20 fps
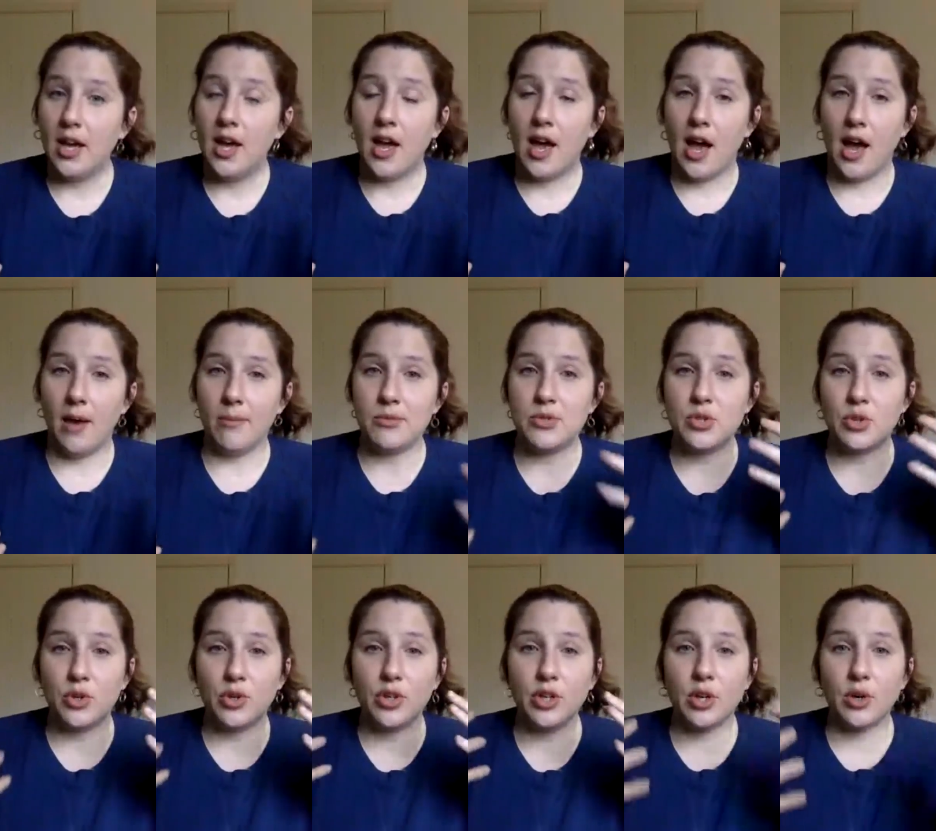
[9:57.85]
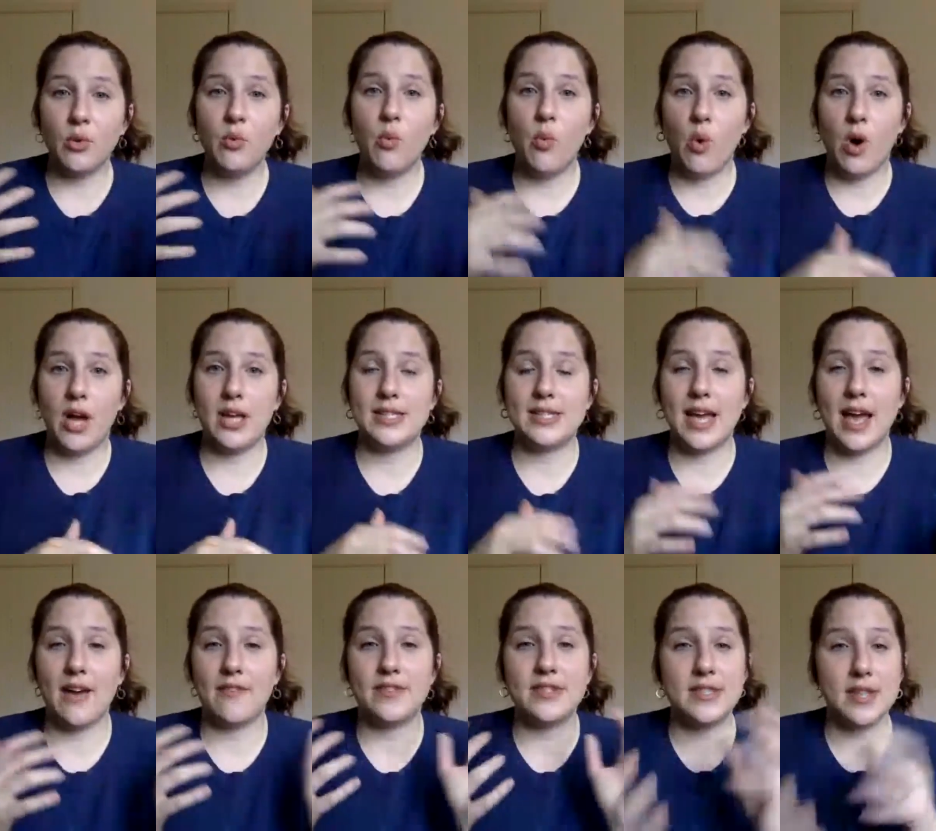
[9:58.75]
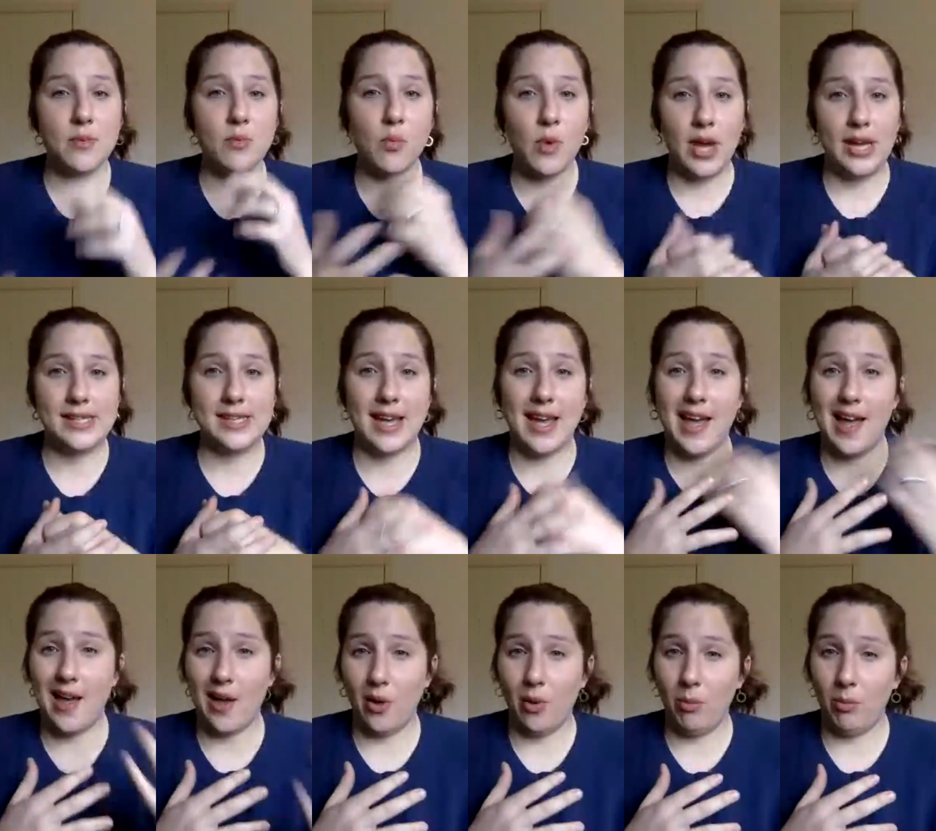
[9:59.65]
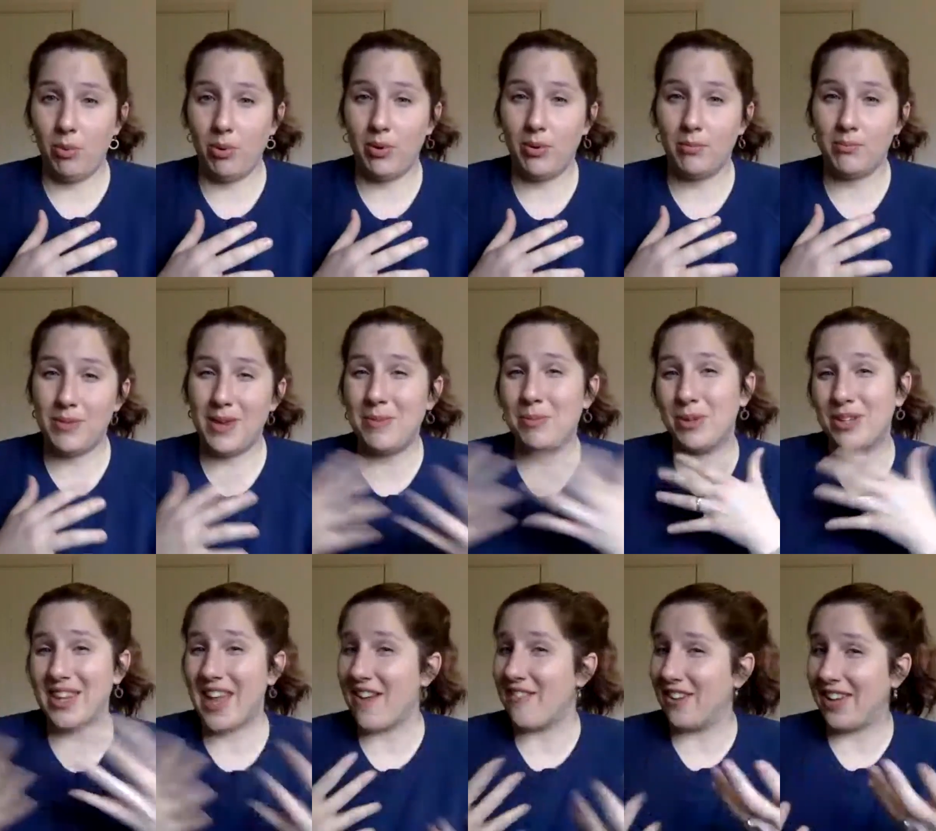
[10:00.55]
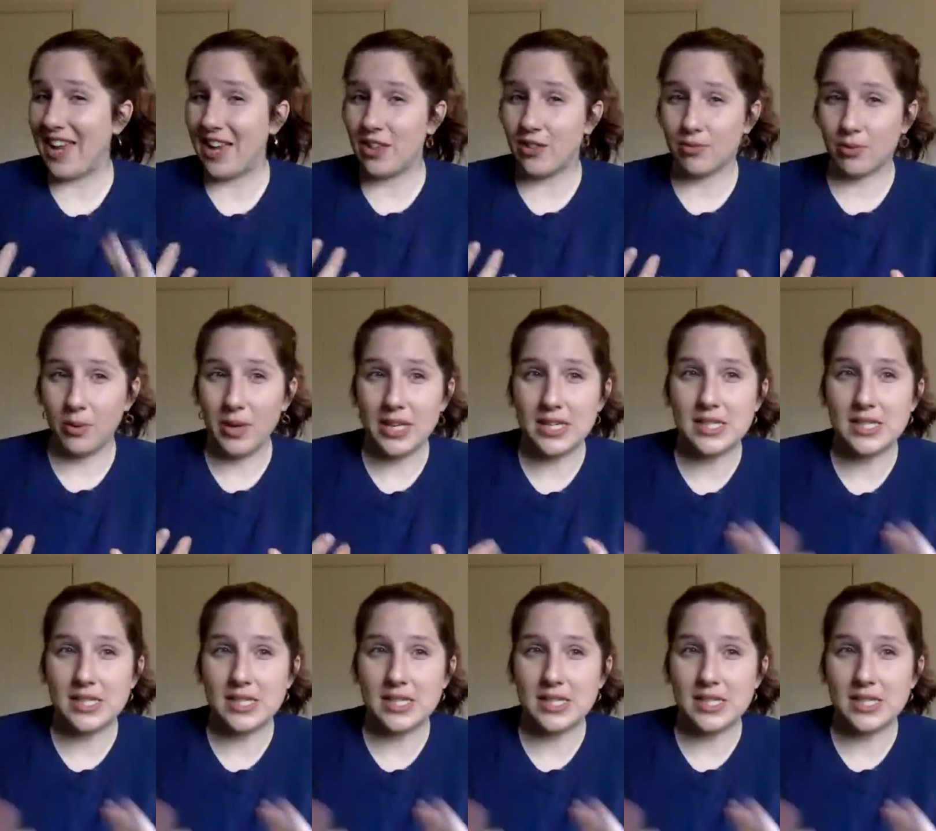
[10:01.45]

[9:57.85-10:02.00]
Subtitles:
So you're going to want to have some way to help people navigate through it.